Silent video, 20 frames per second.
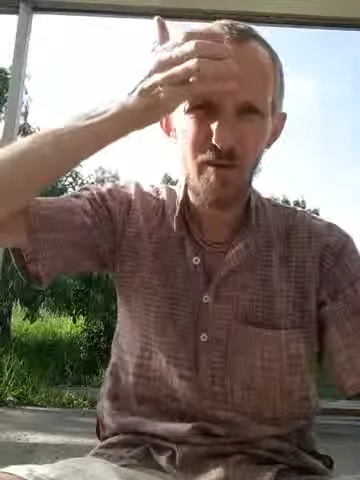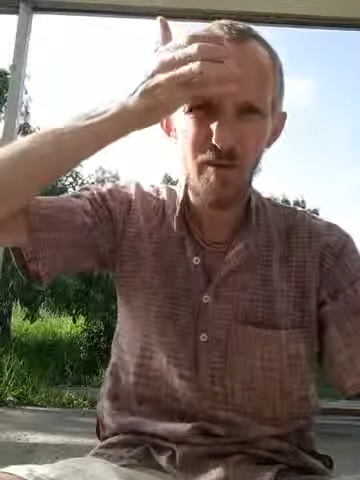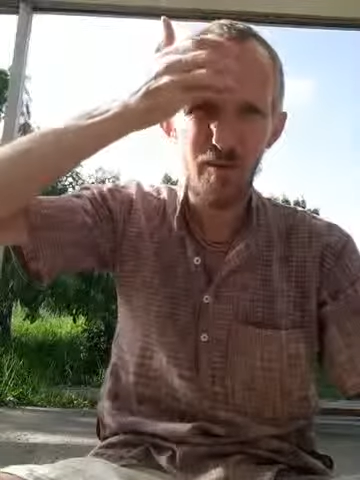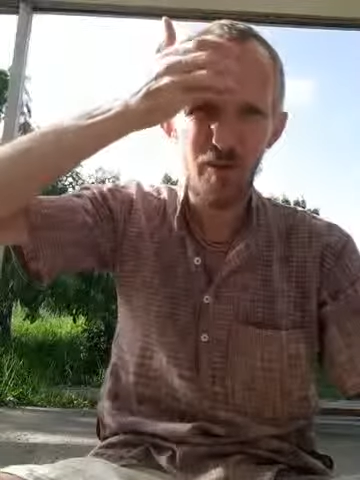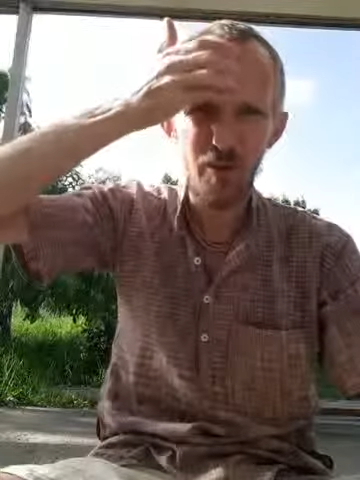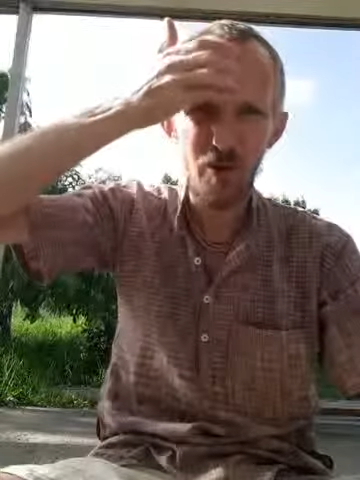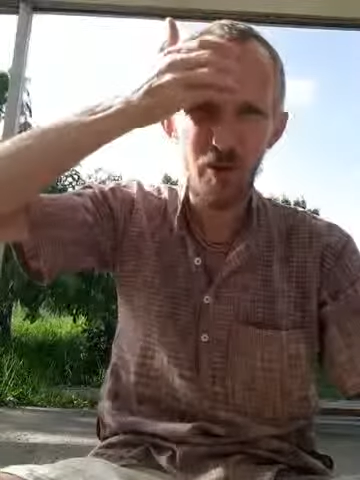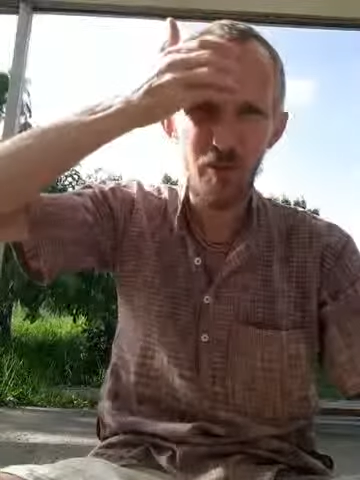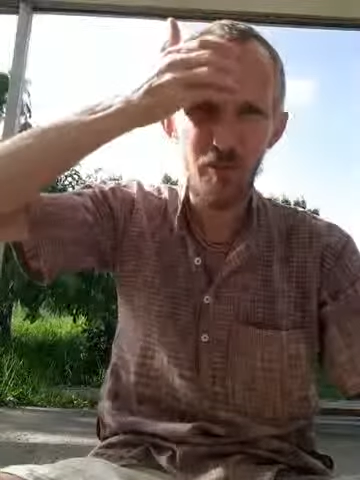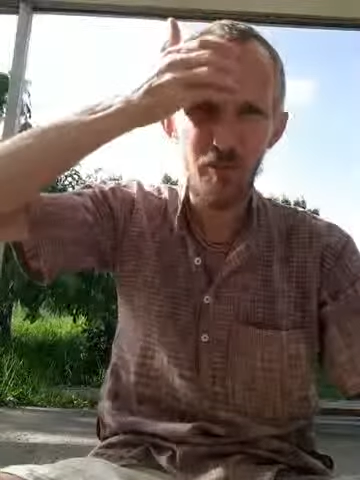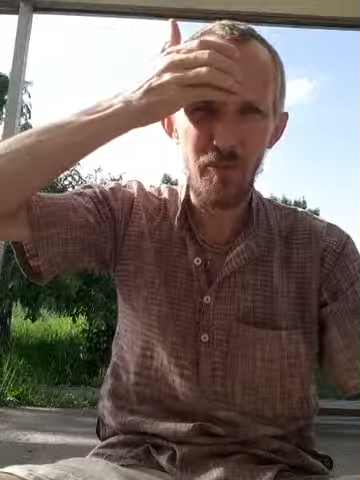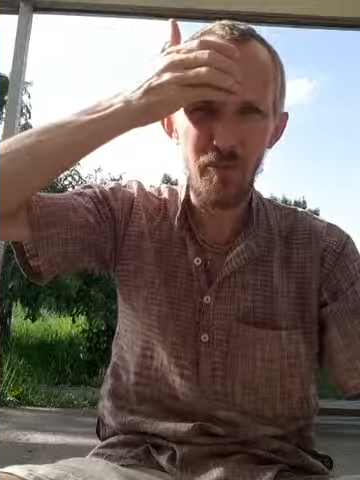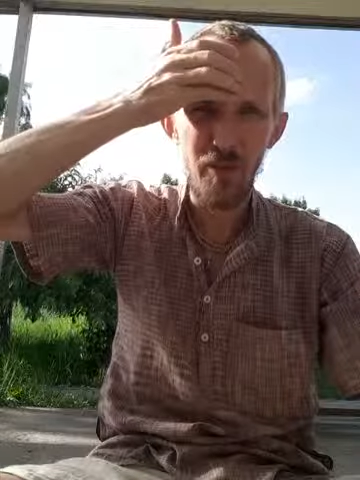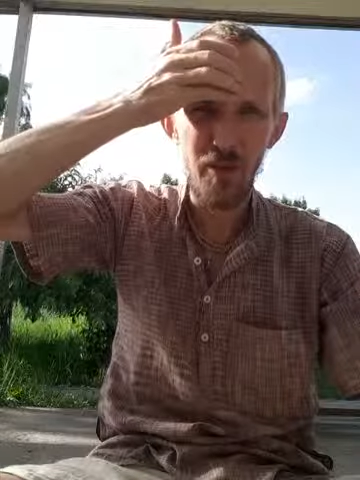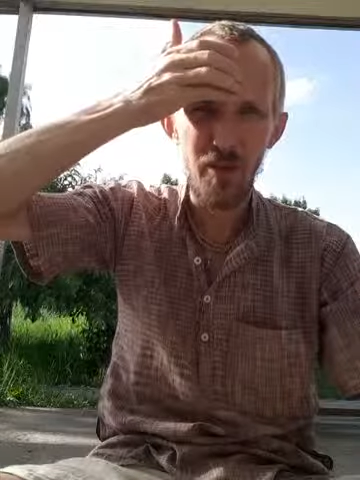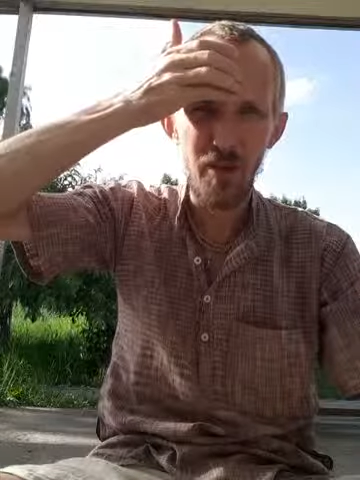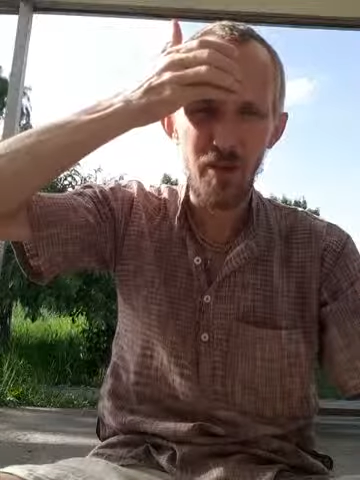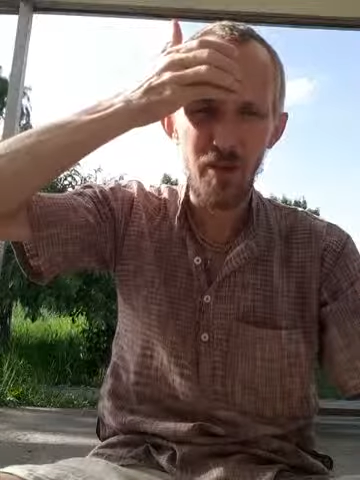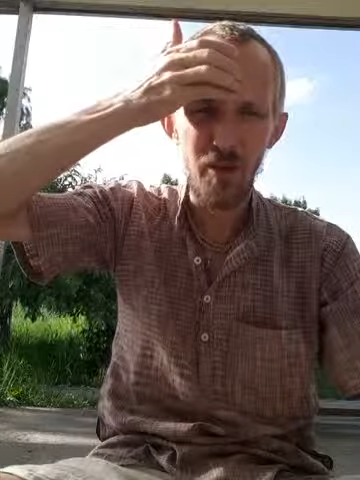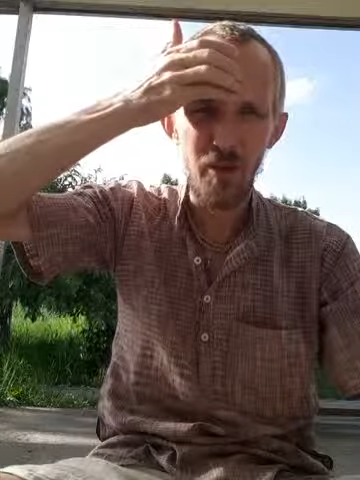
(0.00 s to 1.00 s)
from
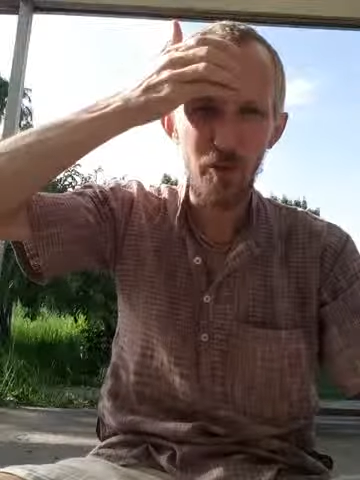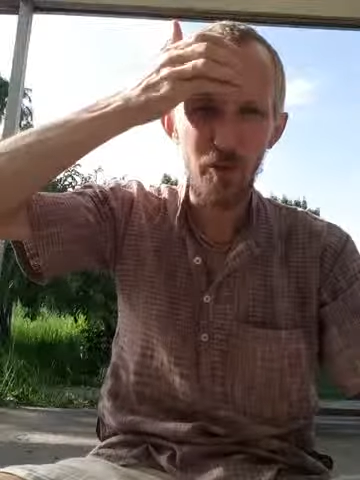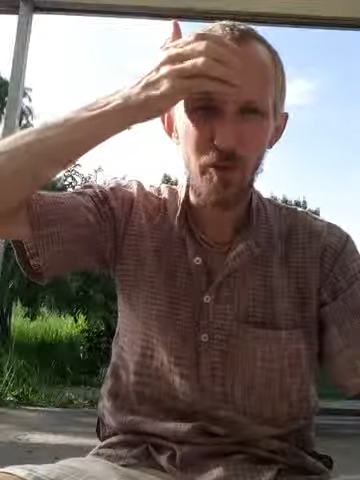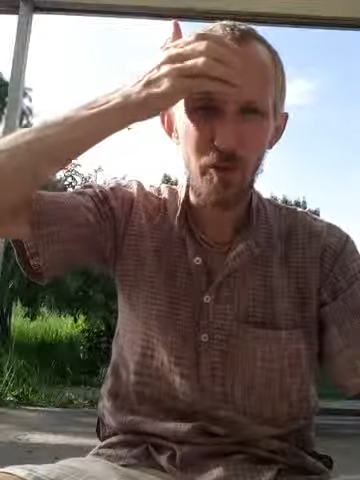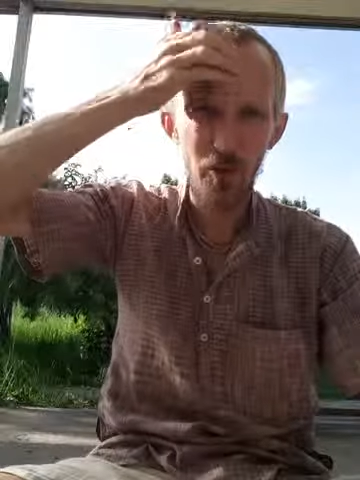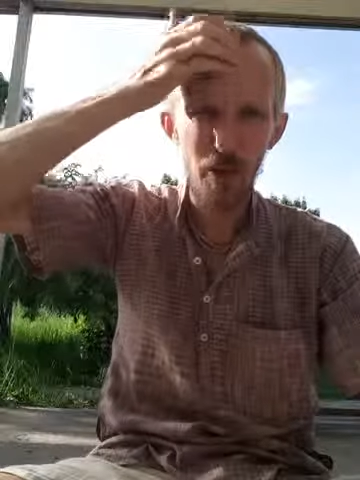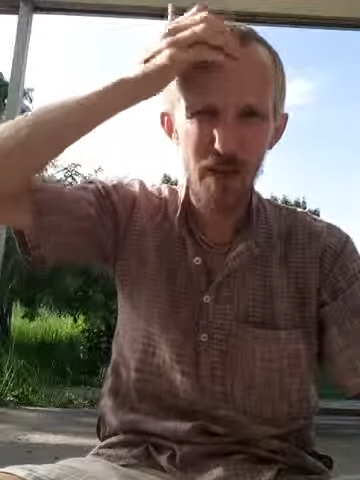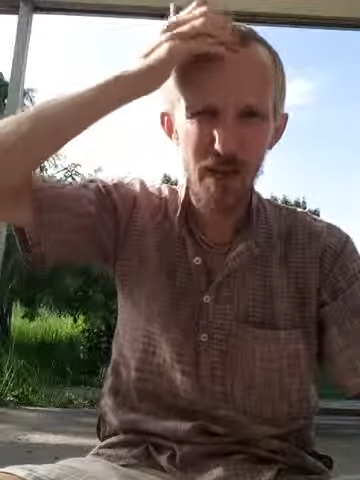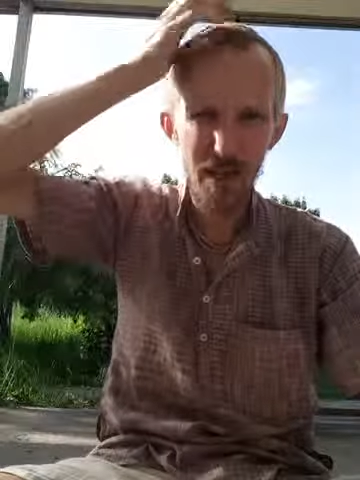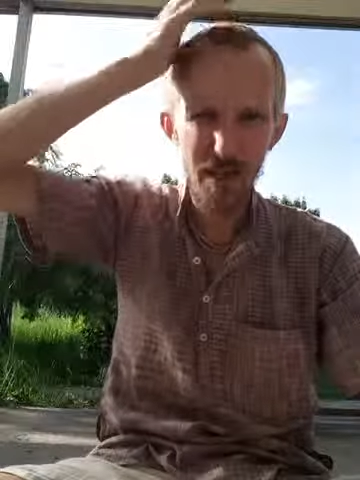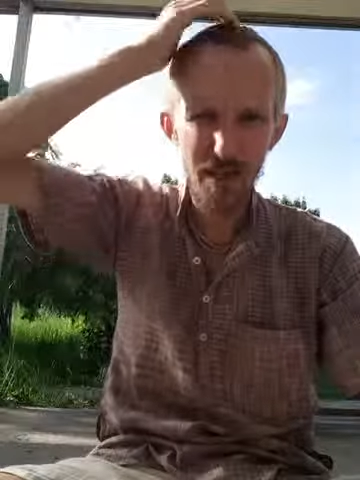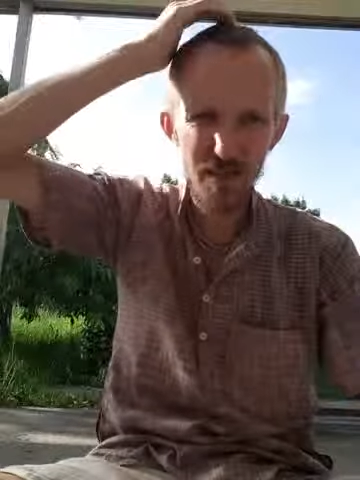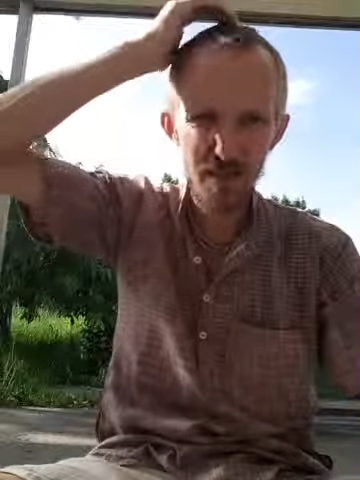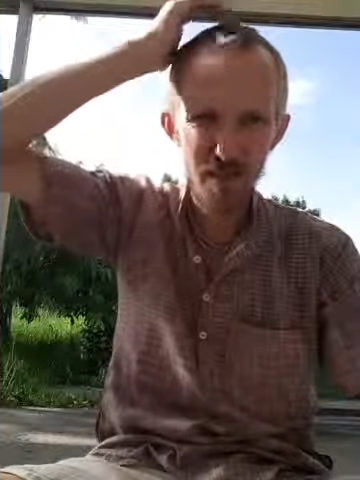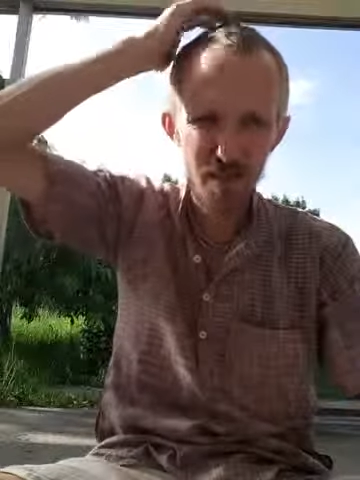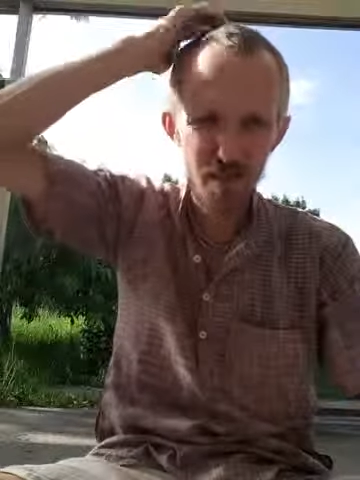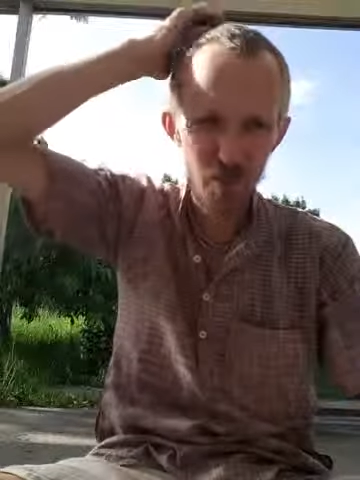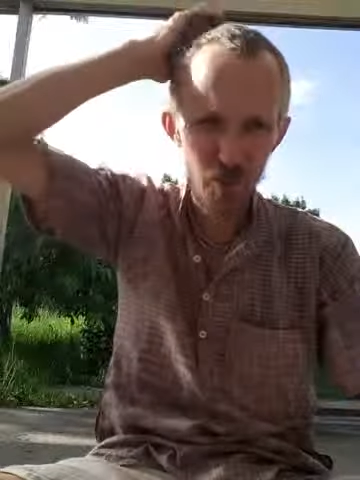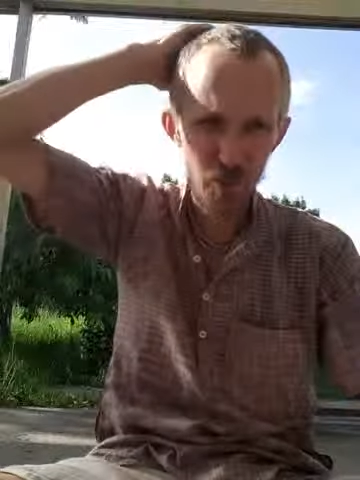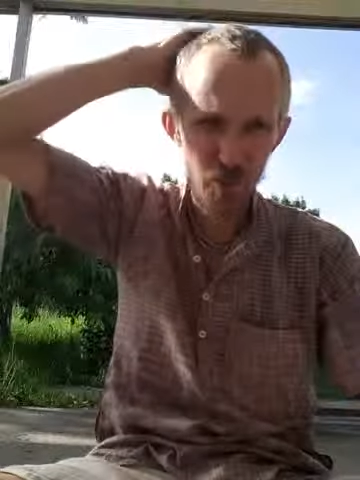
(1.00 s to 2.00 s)
your forehead
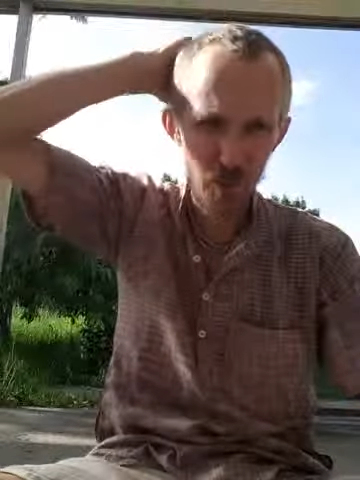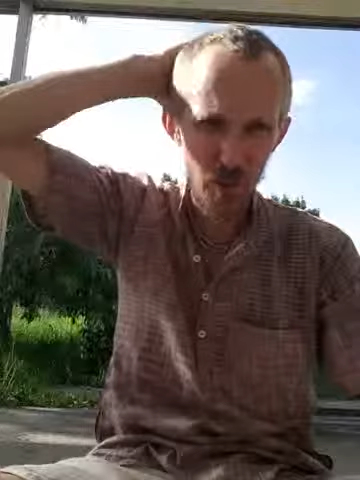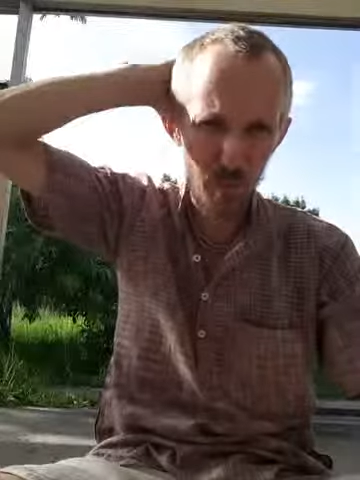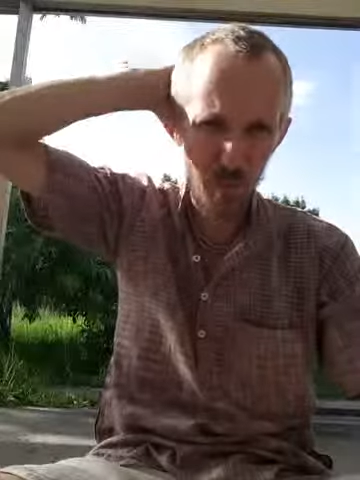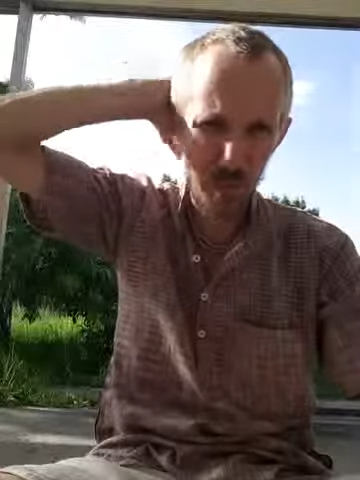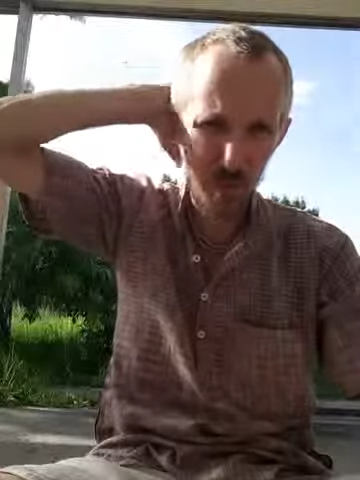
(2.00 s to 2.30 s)
to the